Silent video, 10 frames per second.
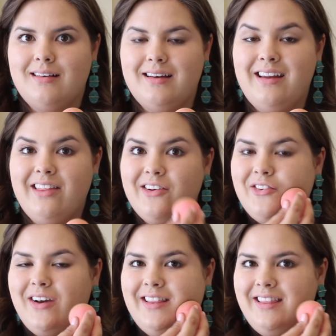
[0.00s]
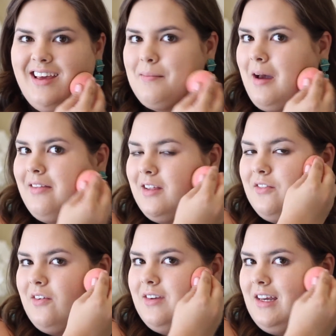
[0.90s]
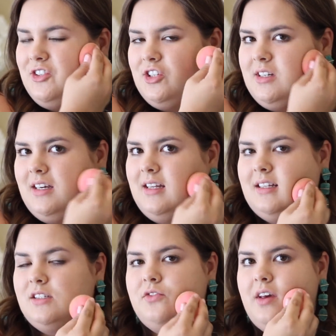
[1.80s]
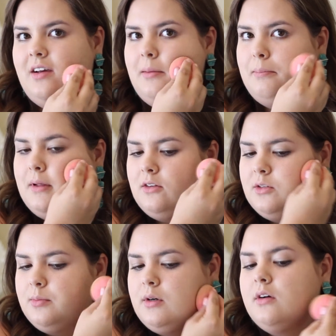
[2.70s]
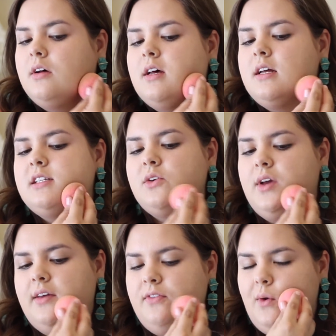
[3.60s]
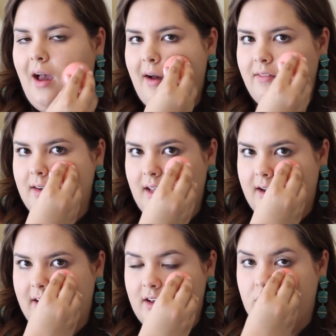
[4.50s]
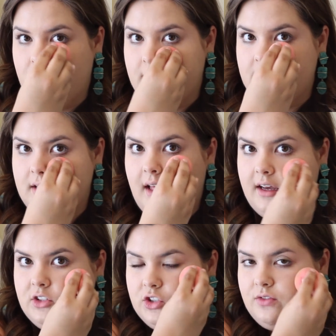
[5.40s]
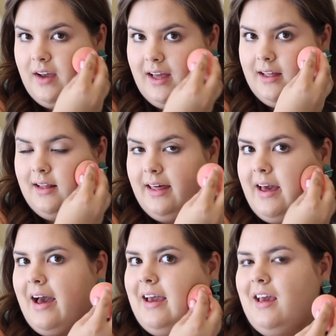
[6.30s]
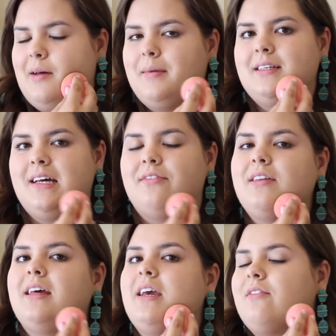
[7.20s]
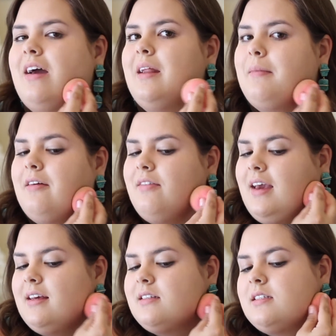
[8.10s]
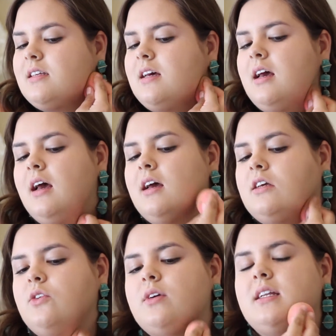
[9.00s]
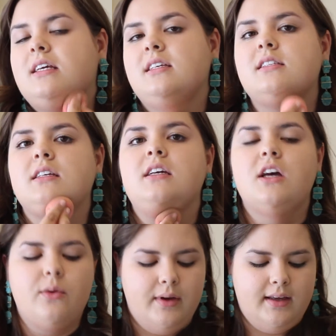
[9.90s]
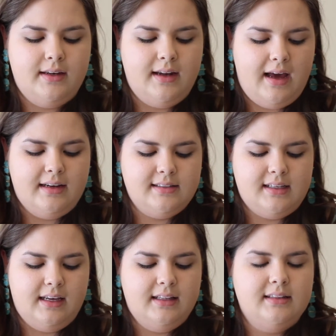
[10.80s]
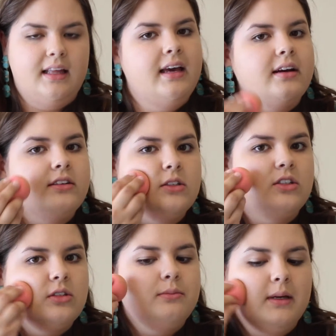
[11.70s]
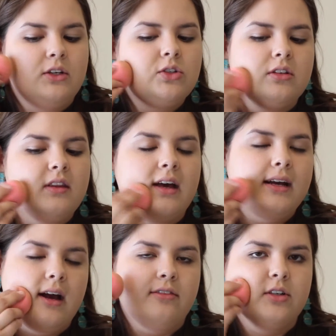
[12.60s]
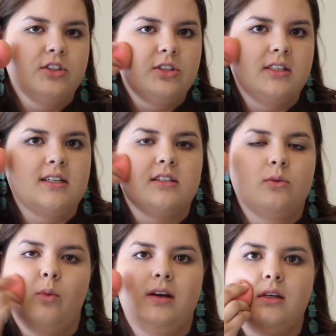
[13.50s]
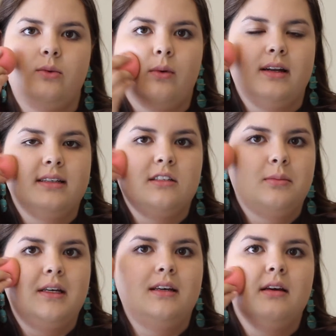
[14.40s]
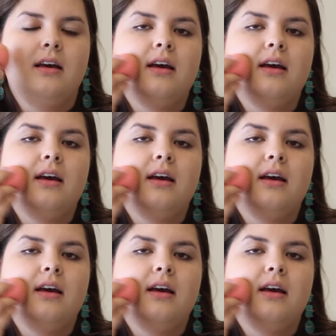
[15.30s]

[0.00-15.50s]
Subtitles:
Another great thing about this foundation, it is very buildable. So if you have any areas where you're a little extra red, like I am, I definitely get red in my face, you can easily go in and add a second layer to just make sure that coverage is what you want it to be.